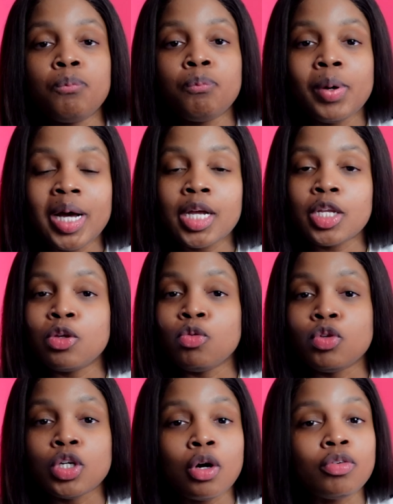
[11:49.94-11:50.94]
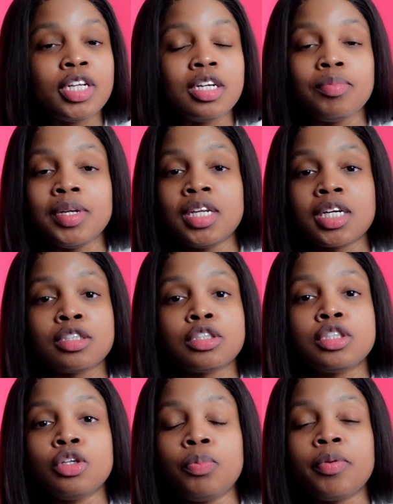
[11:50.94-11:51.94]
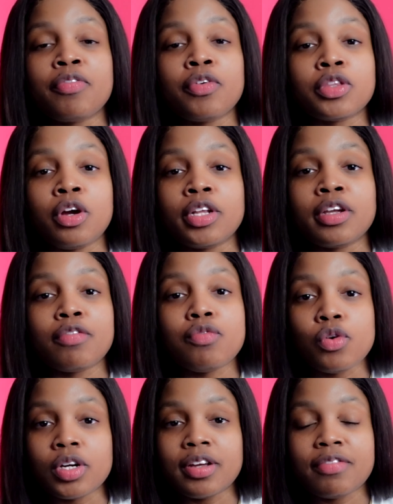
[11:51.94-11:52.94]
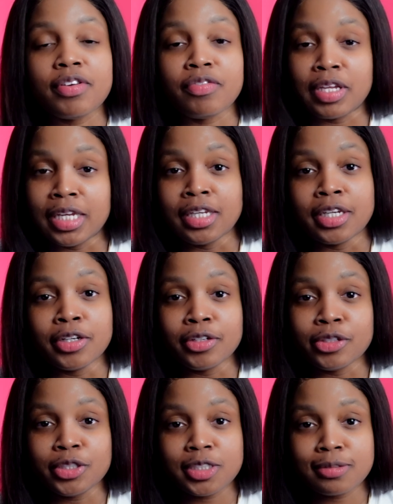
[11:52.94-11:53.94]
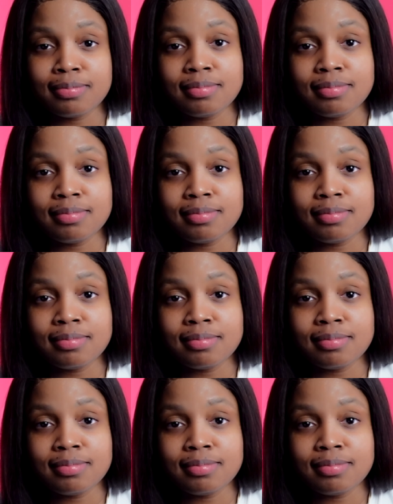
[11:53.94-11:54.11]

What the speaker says: but you don't need to be looking stupid for 30 and 40 and 50 years.